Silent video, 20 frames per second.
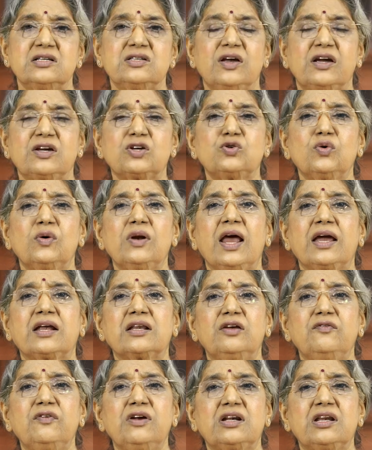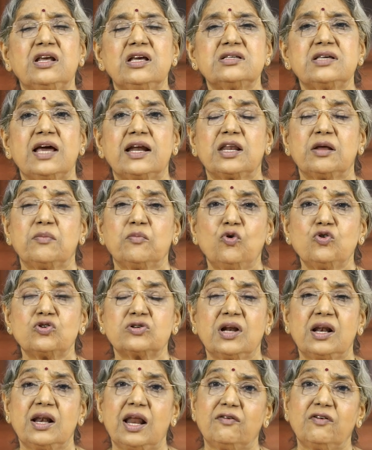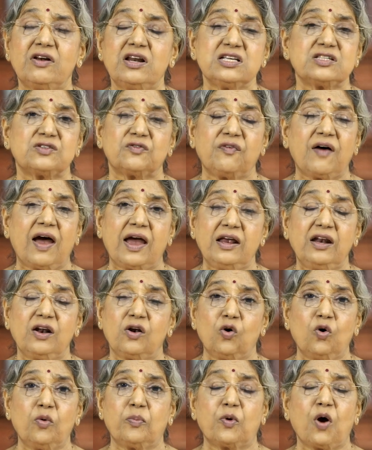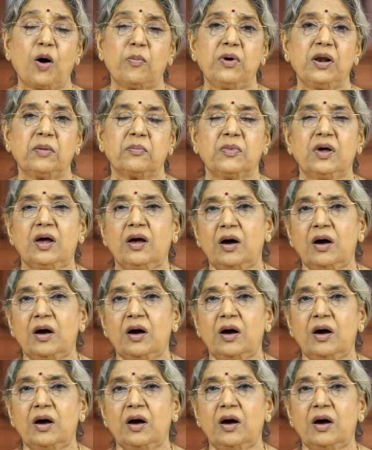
Sexual activities at emotional level is fine, no problem.